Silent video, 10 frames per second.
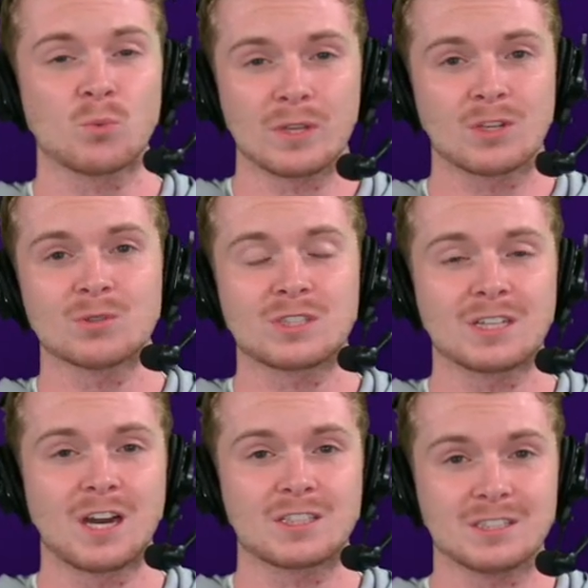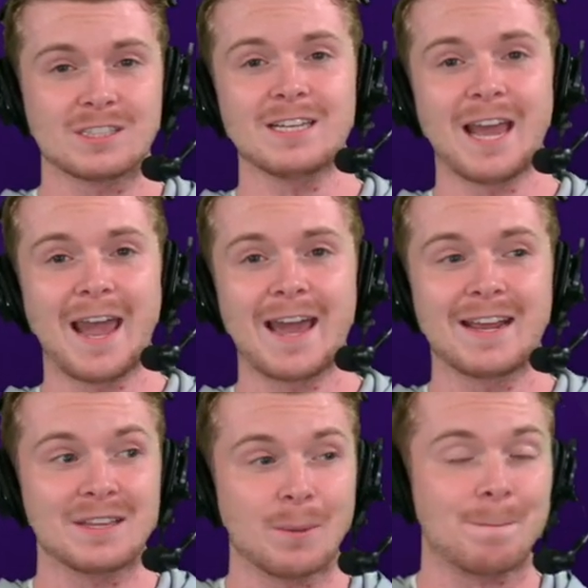with those concussions he had
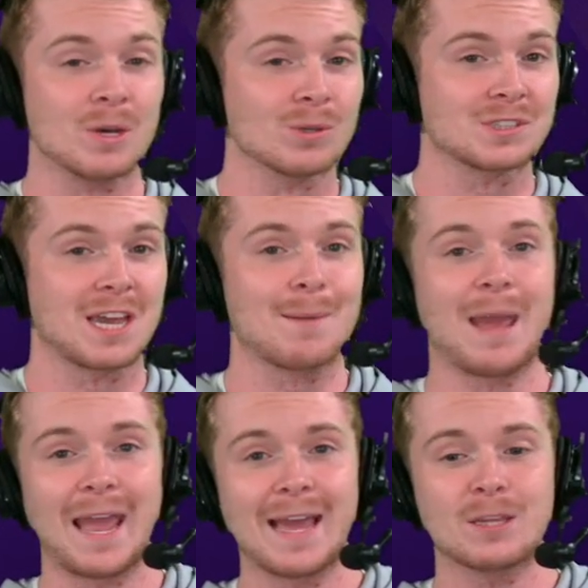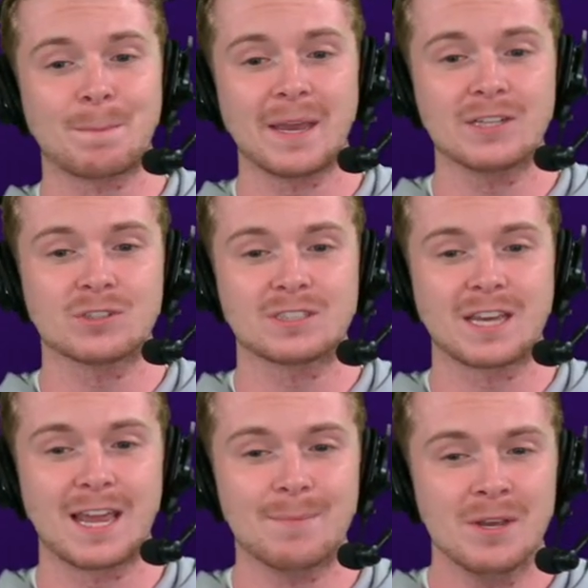in the Bills game and the Patriots
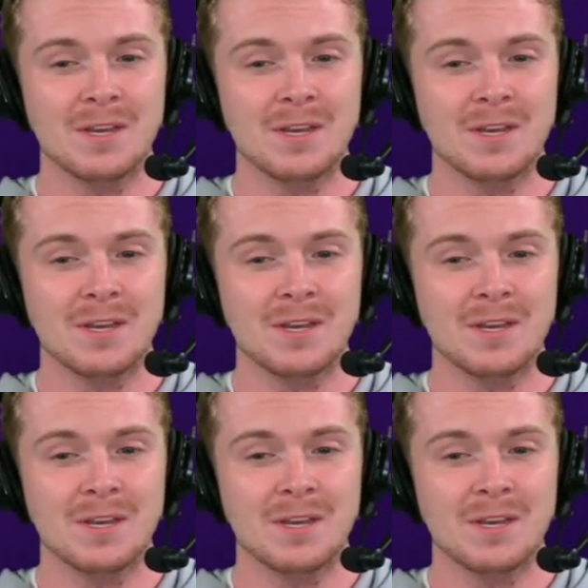game.